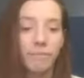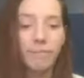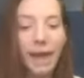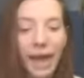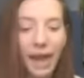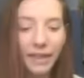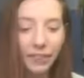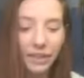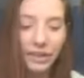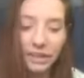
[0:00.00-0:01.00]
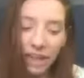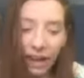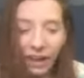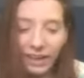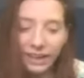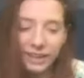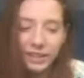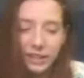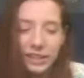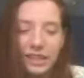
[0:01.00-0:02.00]
math and
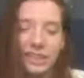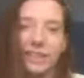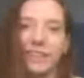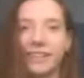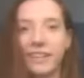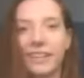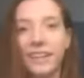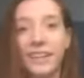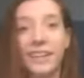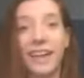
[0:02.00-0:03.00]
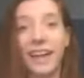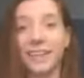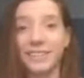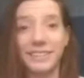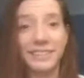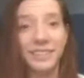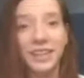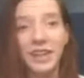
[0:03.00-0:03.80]
science, and